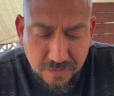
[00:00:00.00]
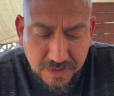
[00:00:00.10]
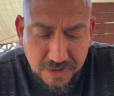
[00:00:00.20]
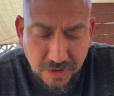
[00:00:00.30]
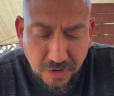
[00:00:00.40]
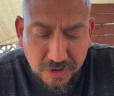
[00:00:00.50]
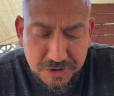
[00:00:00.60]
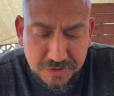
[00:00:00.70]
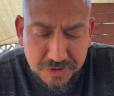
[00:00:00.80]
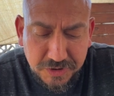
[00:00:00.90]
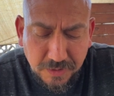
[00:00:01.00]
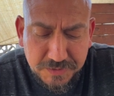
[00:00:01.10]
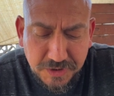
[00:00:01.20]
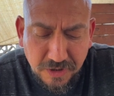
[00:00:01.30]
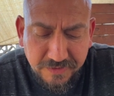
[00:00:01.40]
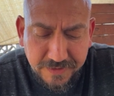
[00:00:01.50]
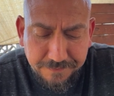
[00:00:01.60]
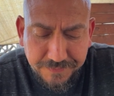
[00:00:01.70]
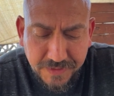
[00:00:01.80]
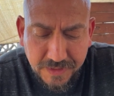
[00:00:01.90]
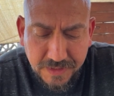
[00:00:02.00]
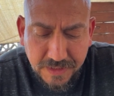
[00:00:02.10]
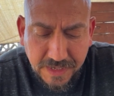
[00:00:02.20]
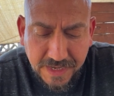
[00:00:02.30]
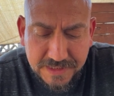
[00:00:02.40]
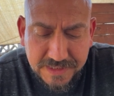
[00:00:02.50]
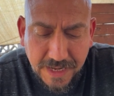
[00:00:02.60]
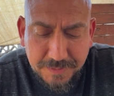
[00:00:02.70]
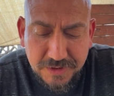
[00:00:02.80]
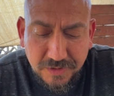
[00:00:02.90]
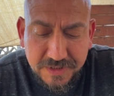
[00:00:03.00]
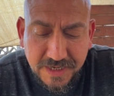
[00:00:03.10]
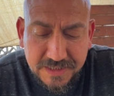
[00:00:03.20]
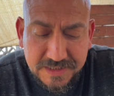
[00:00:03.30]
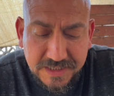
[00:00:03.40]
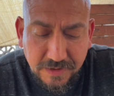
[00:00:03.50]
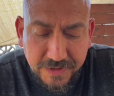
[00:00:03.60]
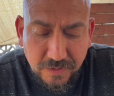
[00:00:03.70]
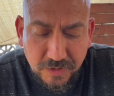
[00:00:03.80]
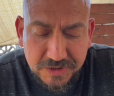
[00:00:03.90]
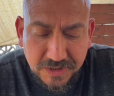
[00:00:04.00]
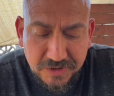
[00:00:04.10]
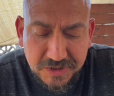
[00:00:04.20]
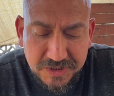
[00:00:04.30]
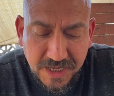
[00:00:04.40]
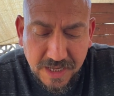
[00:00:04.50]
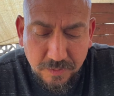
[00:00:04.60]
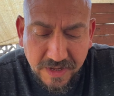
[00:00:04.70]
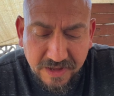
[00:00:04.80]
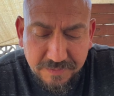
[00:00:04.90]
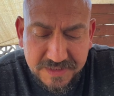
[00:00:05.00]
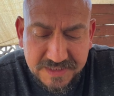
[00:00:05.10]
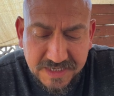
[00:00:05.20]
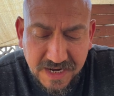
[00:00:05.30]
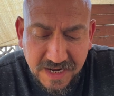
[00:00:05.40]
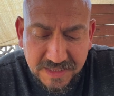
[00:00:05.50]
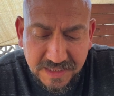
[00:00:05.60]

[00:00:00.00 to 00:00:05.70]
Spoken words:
and urge you to observe it as absolutely necessary in order to understand what I have been saying,